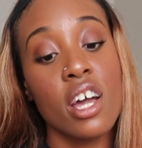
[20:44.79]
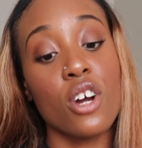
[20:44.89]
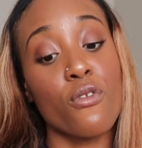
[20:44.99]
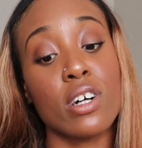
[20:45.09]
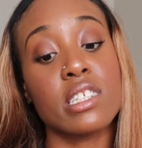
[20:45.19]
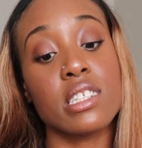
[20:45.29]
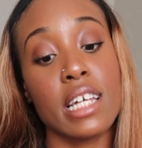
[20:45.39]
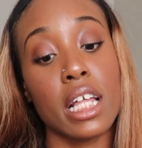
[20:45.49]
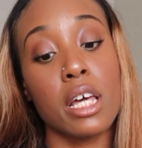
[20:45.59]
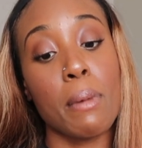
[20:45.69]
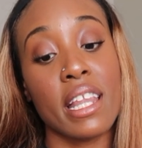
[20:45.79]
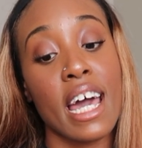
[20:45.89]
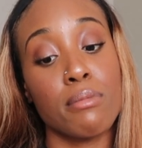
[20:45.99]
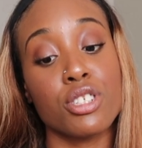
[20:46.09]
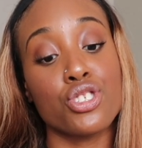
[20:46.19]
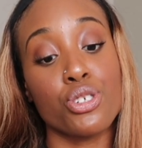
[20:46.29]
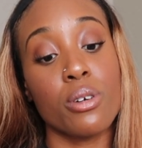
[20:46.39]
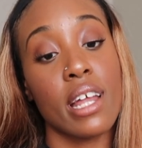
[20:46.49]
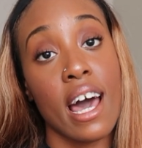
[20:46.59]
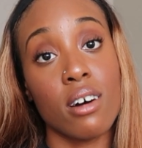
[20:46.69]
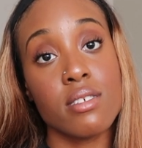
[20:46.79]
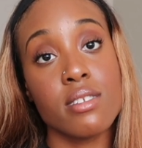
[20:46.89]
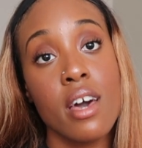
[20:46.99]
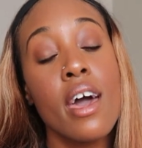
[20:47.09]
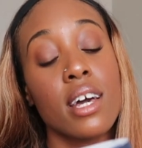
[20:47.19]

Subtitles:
confronted daily by the empty Truitt house,